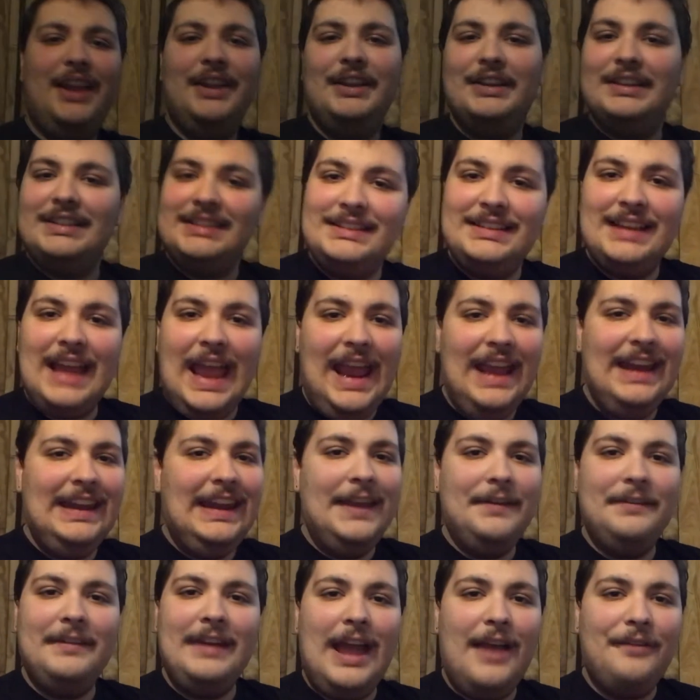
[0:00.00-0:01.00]
stayed
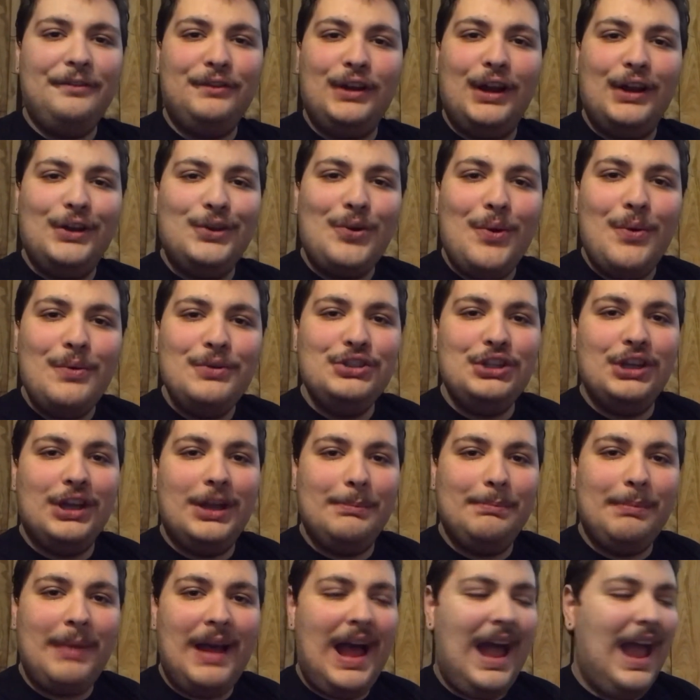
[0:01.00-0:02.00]
even after I told you
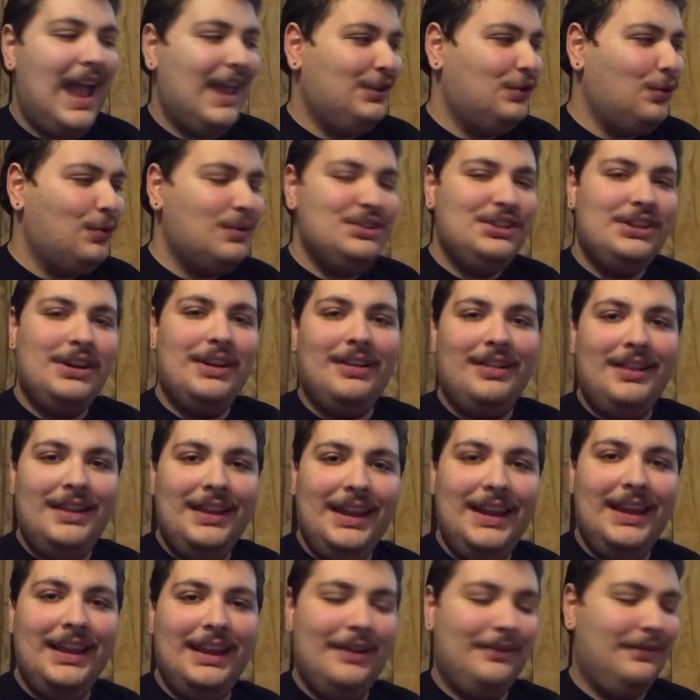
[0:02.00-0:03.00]
goodbye and told you to
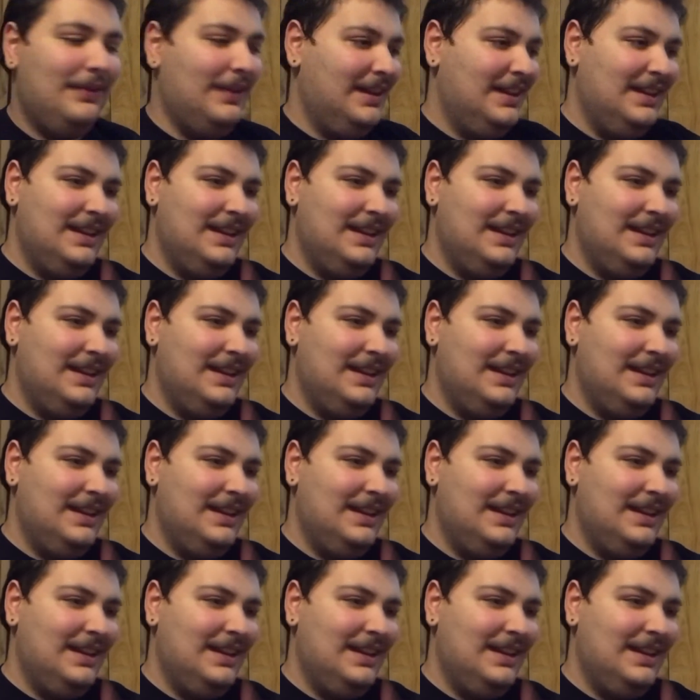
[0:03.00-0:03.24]
leave.